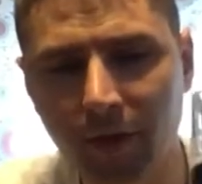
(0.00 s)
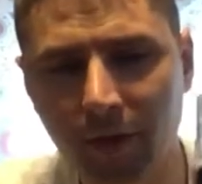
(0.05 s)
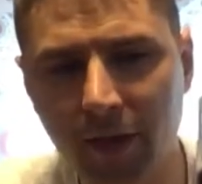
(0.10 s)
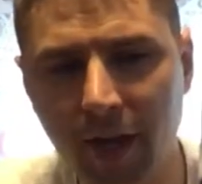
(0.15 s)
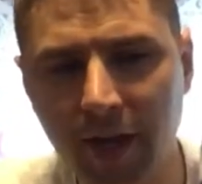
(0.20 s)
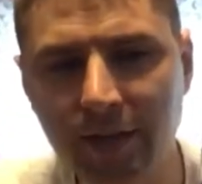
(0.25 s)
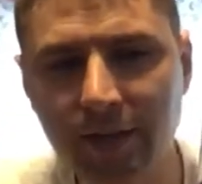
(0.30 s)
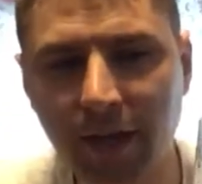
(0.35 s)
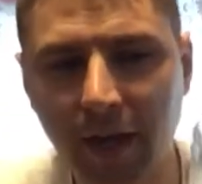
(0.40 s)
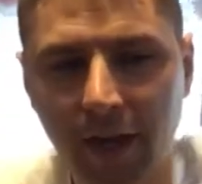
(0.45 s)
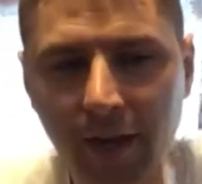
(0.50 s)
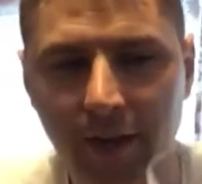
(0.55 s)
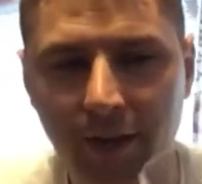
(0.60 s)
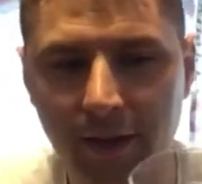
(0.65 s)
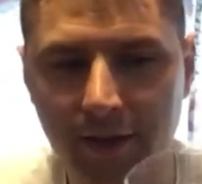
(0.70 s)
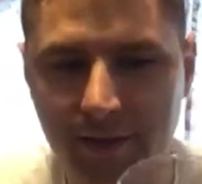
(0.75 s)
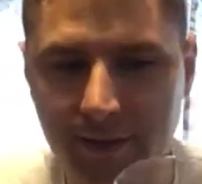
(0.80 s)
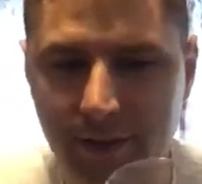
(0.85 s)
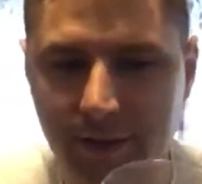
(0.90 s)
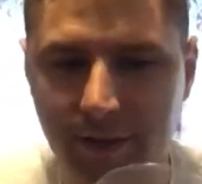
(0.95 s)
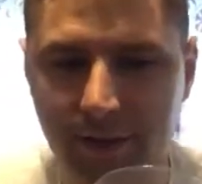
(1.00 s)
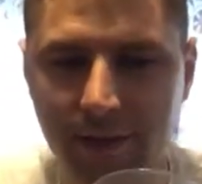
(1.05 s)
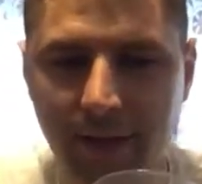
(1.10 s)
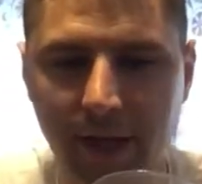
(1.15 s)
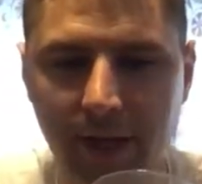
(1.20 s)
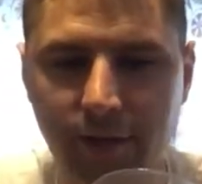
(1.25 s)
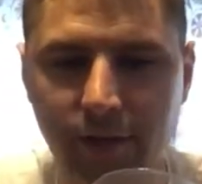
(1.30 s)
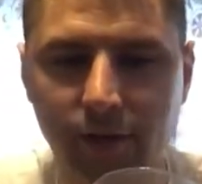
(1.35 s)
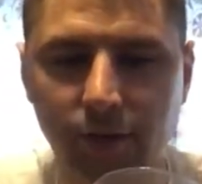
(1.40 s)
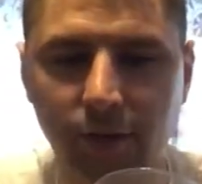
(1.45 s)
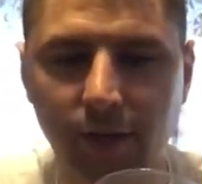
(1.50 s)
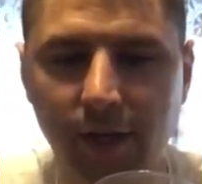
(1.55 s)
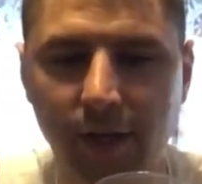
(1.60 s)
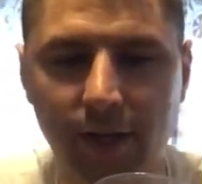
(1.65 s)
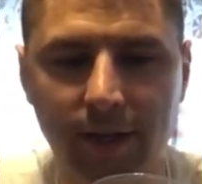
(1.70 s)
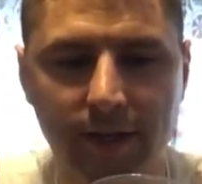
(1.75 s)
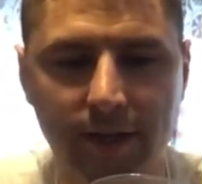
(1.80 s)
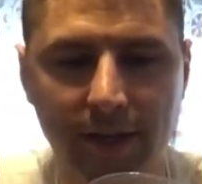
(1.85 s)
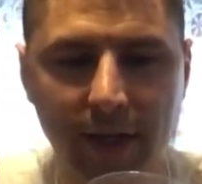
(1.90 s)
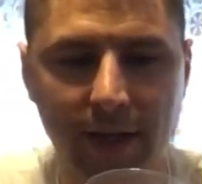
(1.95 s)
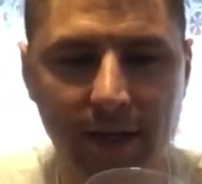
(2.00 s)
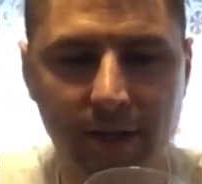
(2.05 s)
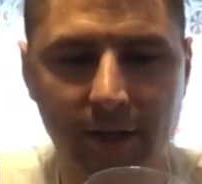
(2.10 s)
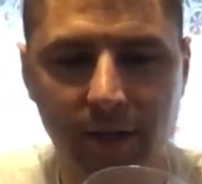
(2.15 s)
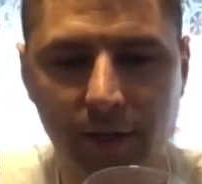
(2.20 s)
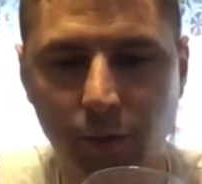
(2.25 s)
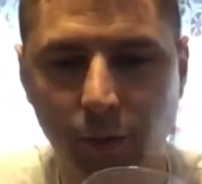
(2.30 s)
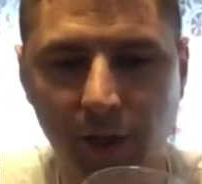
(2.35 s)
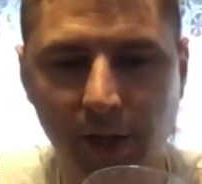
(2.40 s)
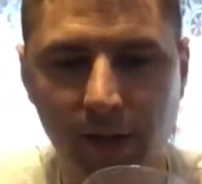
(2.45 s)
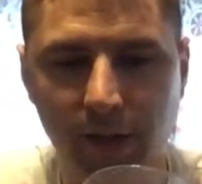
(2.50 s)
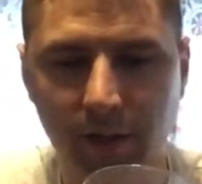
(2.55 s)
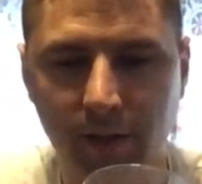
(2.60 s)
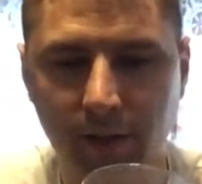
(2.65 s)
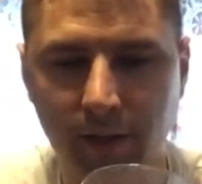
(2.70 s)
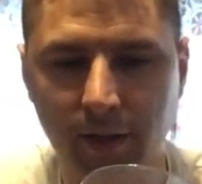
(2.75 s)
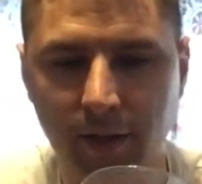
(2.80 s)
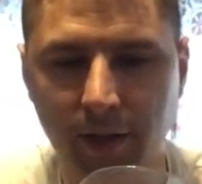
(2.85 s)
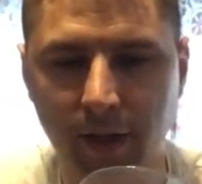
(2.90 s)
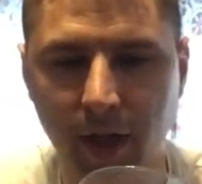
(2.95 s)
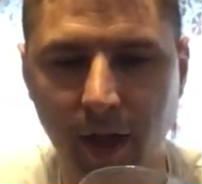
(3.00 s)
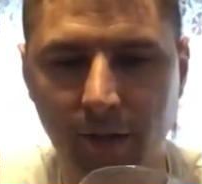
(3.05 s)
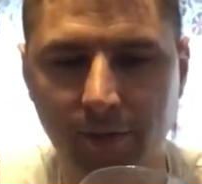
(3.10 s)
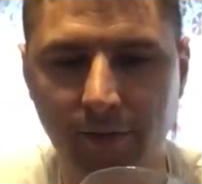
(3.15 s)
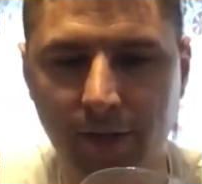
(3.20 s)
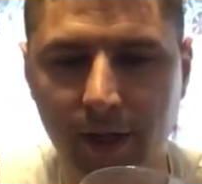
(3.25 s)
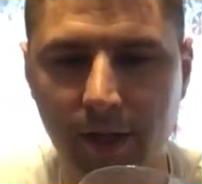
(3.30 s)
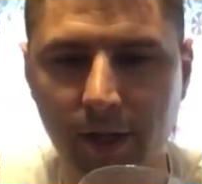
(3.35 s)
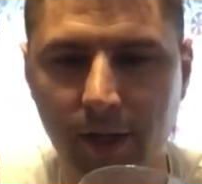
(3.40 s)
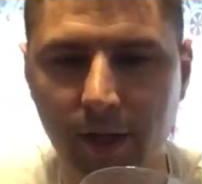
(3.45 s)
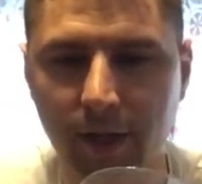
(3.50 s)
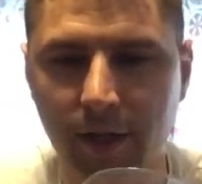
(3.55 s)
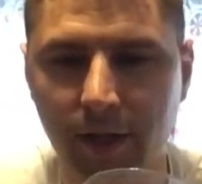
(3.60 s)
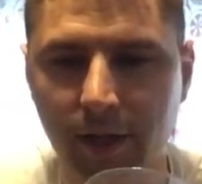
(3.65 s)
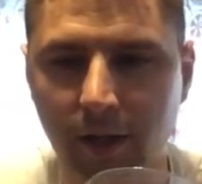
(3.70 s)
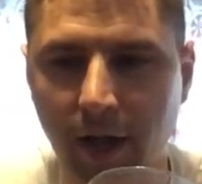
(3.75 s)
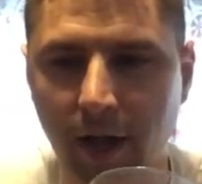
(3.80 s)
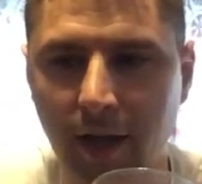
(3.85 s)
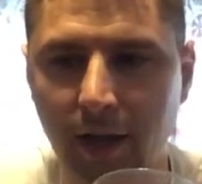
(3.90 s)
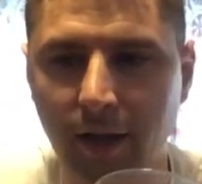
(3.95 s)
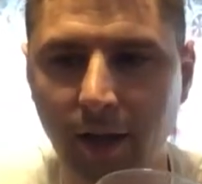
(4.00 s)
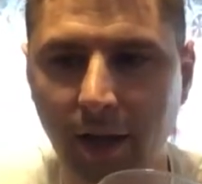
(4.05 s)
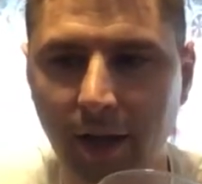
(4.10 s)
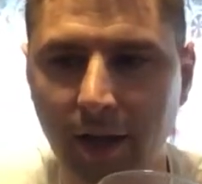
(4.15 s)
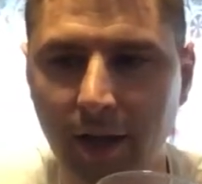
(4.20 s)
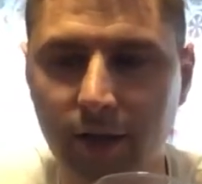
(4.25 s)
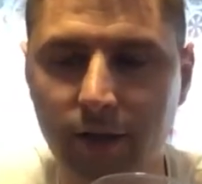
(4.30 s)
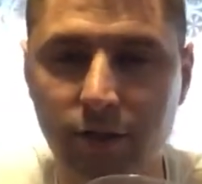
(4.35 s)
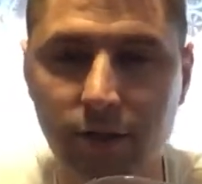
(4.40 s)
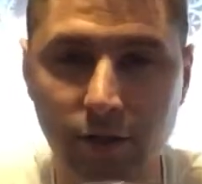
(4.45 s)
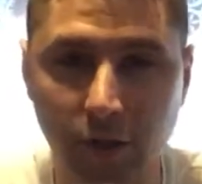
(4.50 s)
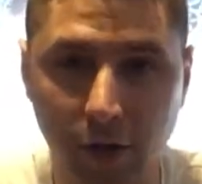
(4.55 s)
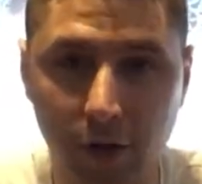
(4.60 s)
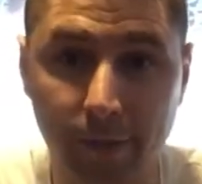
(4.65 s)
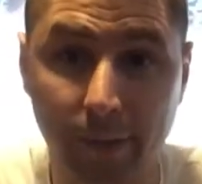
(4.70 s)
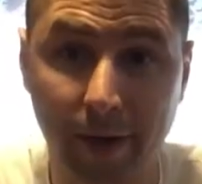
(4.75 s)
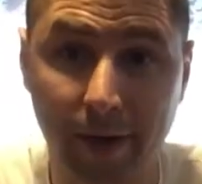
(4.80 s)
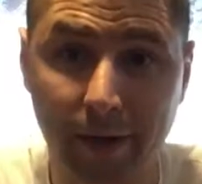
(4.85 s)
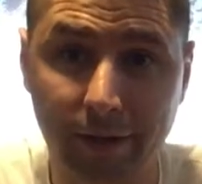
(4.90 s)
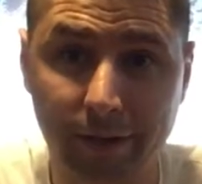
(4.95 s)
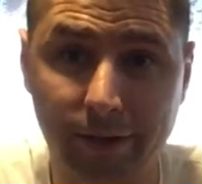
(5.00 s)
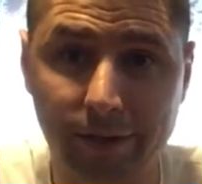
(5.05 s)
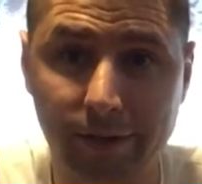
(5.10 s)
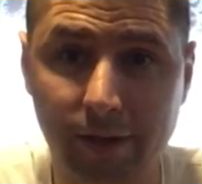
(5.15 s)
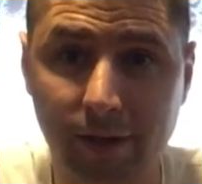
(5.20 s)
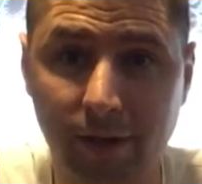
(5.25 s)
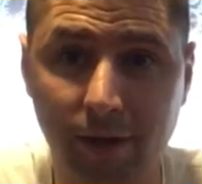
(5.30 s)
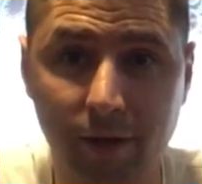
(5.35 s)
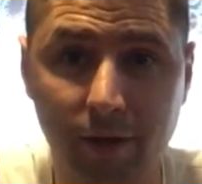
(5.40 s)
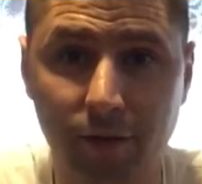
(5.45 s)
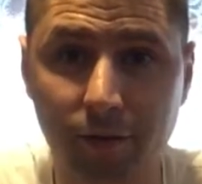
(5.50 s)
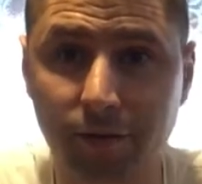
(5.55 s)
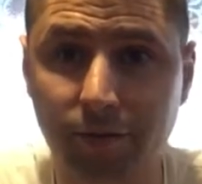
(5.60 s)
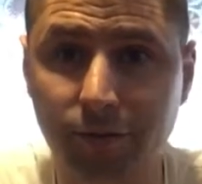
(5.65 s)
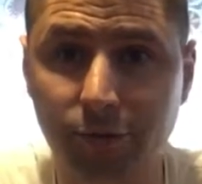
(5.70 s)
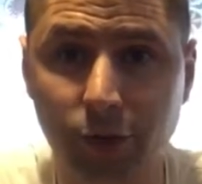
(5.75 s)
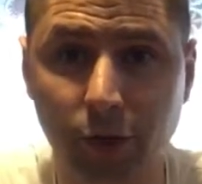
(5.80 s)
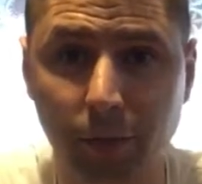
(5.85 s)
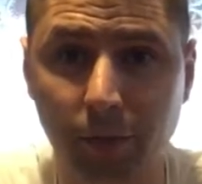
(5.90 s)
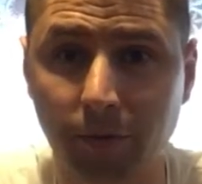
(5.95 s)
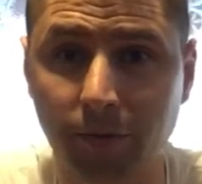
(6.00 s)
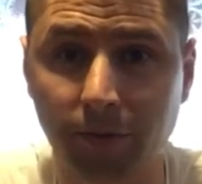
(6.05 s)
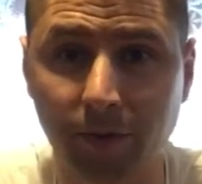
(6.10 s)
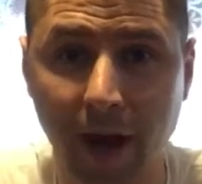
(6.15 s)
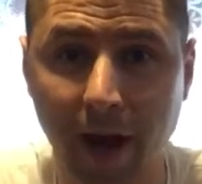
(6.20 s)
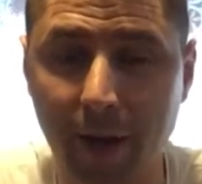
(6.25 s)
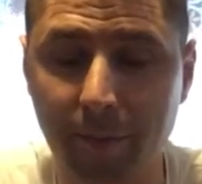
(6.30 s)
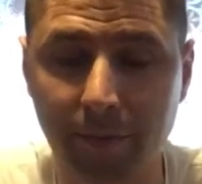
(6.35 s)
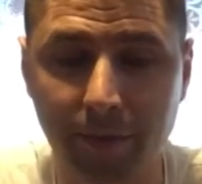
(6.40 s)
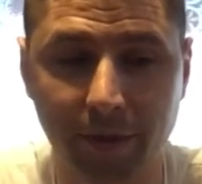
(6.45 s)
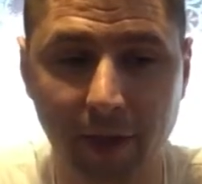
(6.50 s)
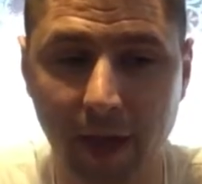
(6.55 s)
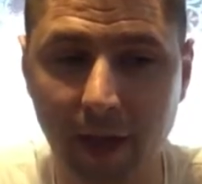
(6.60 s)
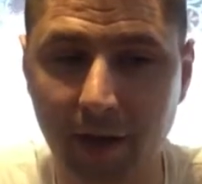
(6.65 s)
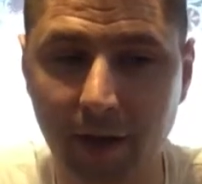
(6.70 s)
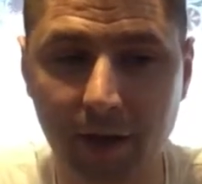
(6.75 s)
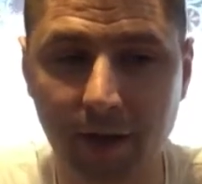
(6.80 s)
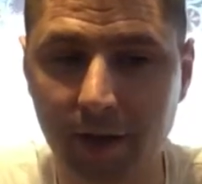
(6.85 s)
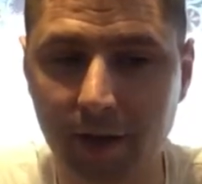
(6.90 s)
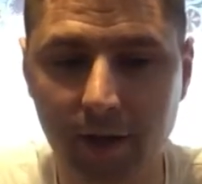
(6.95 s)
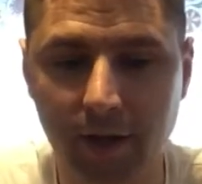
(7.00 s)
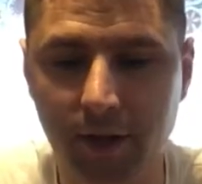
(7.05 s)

That's kind of the taste you get, is that sweet coffee, not like a Starbucks, you know, triple frap thing.